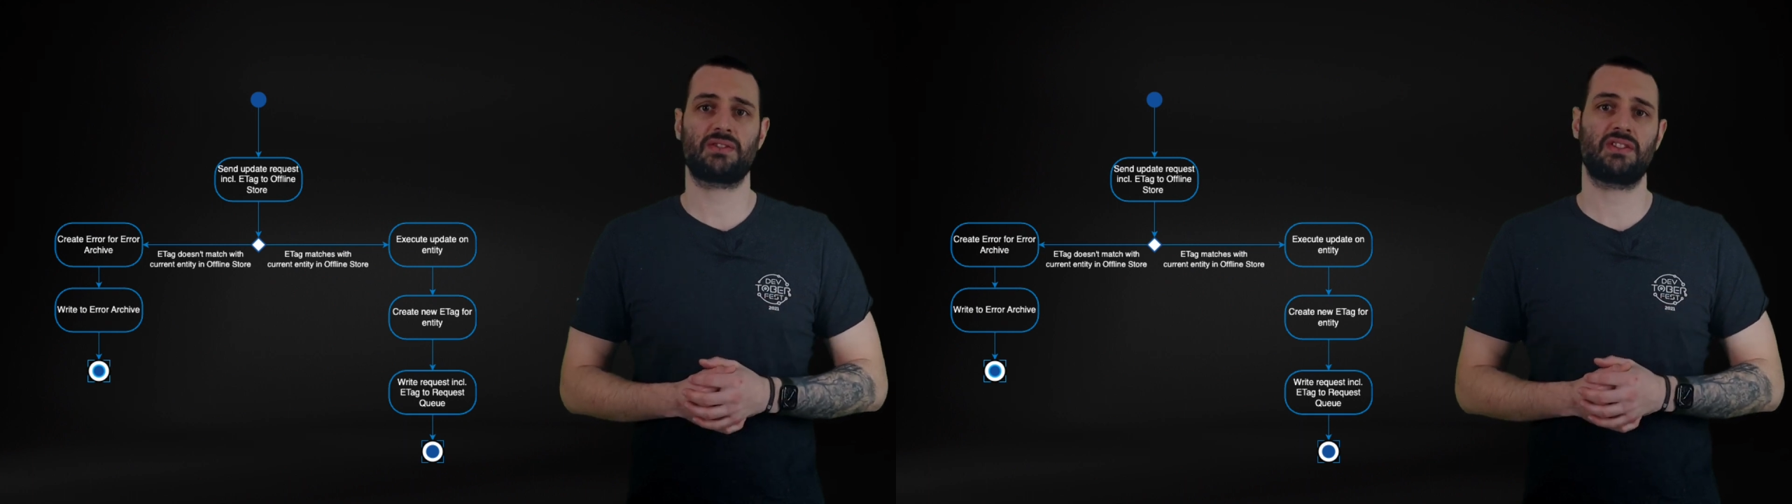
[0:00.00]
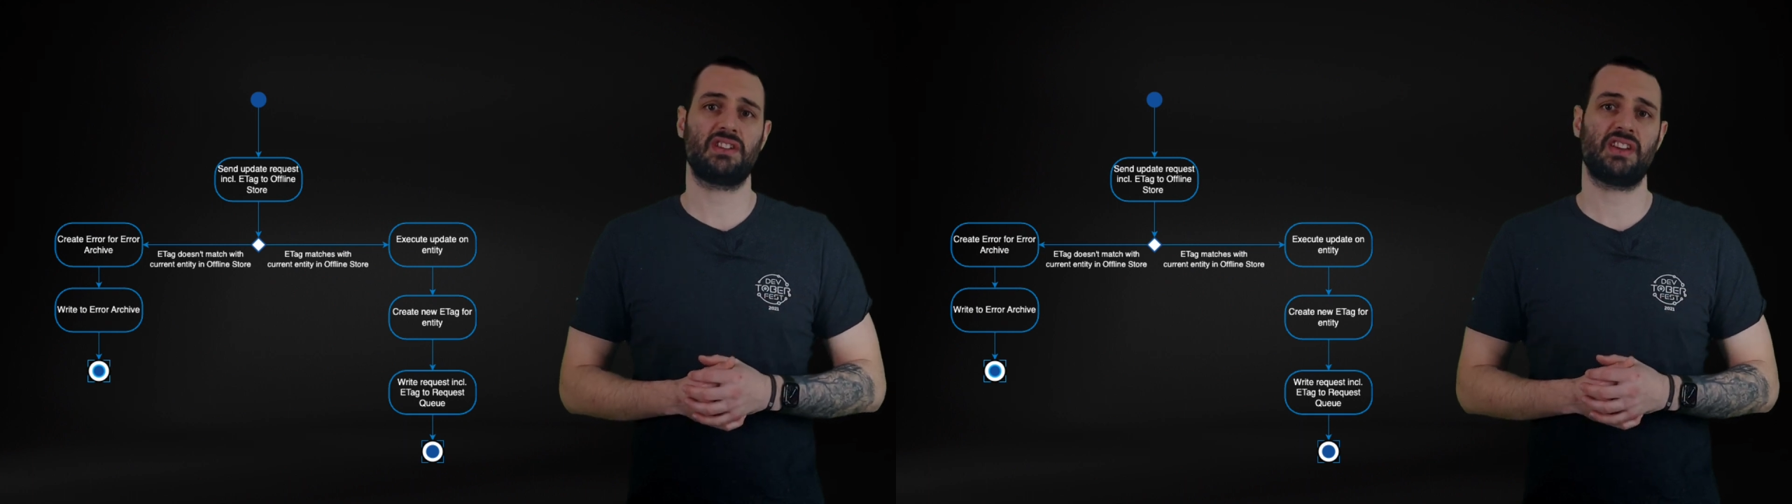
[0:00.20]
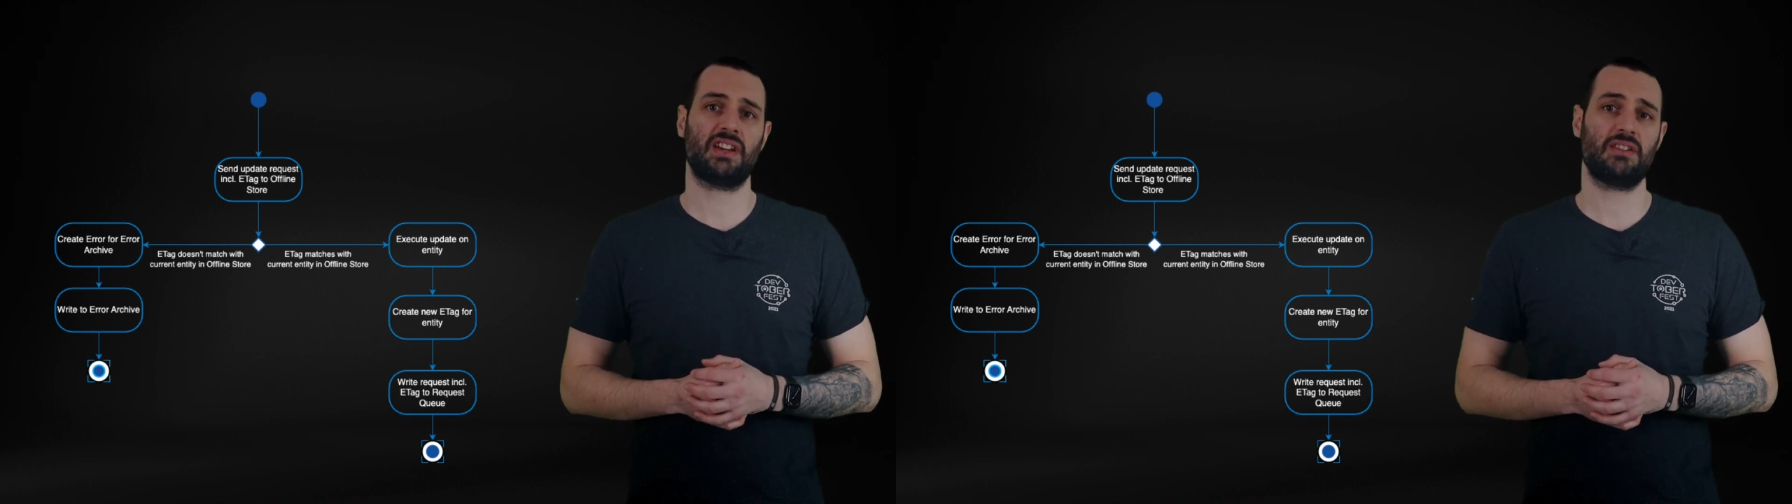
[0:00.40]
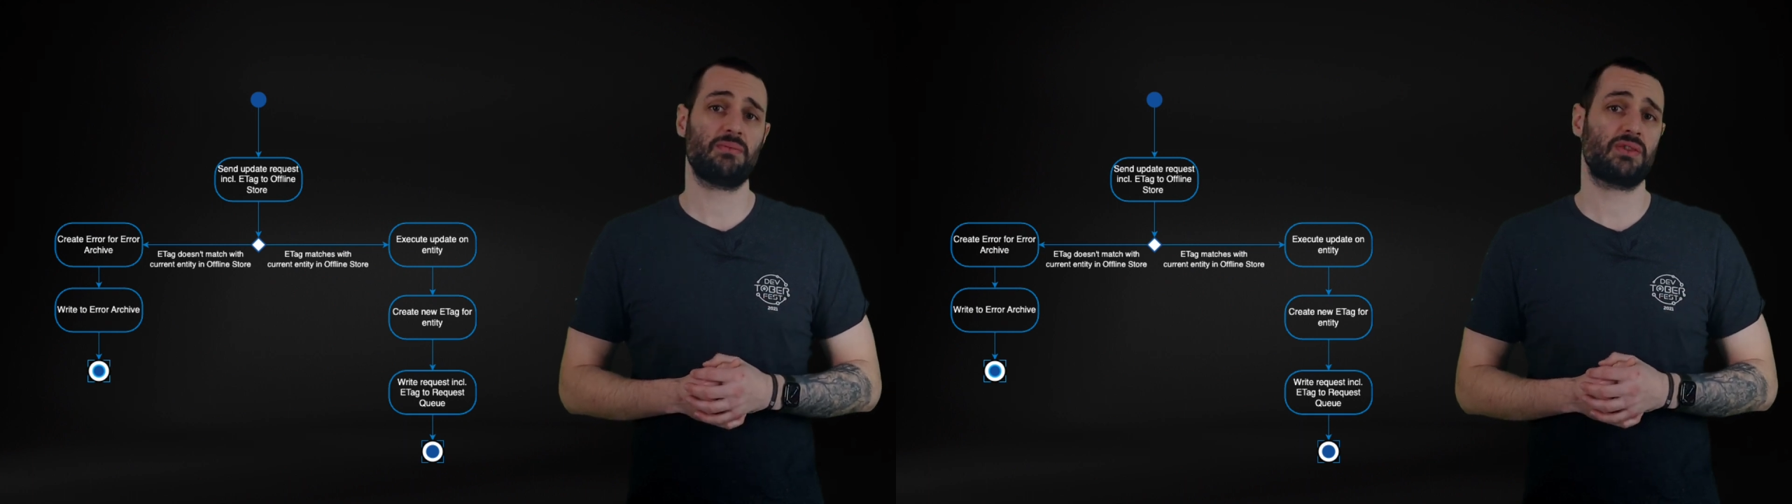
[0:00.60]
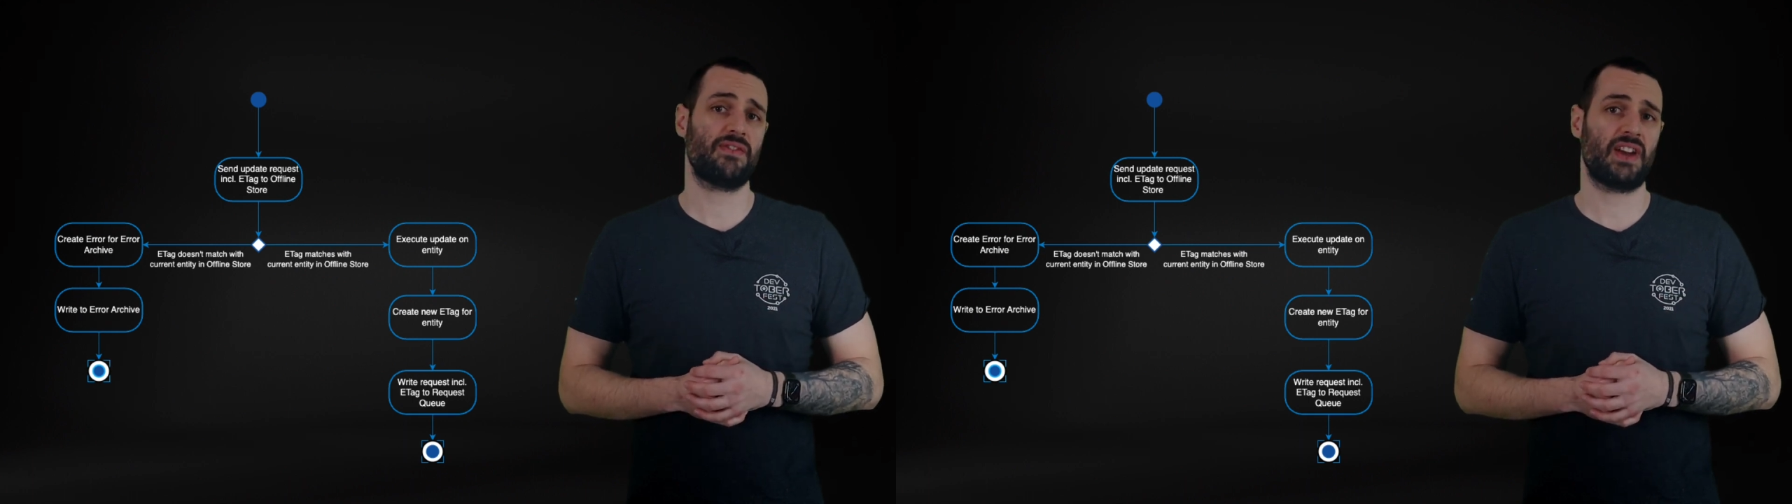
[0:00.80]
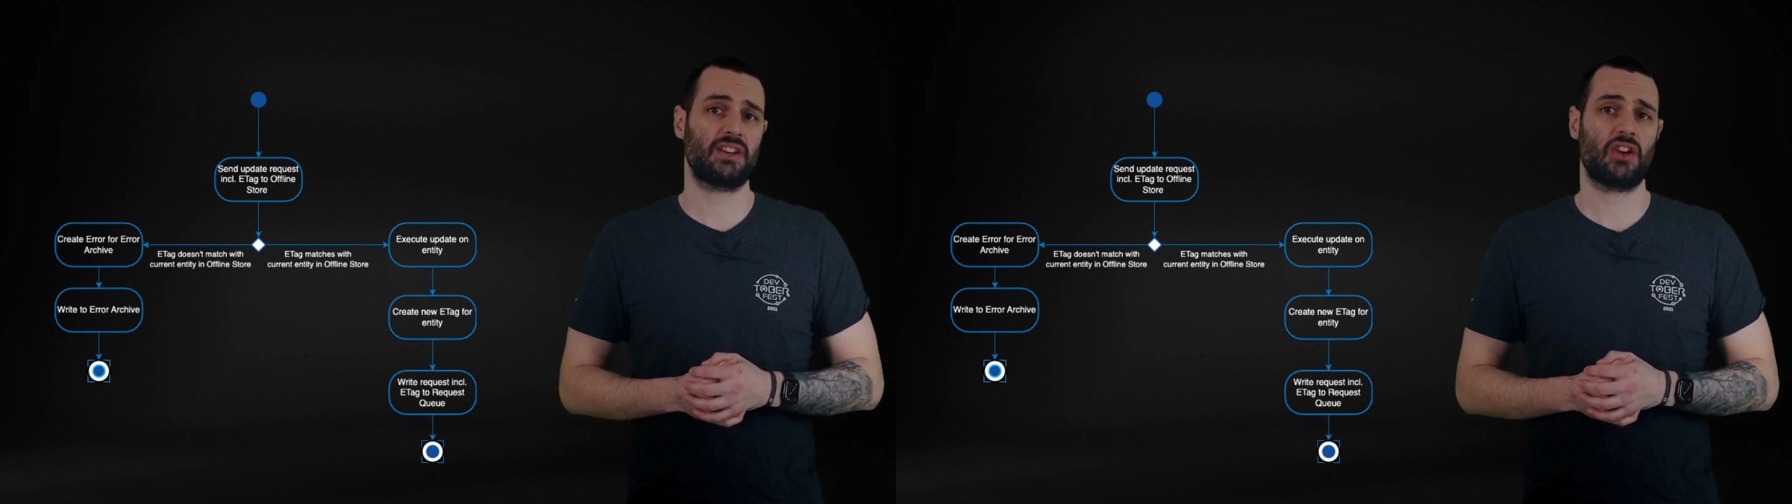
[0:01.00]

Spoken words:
to detect and prevent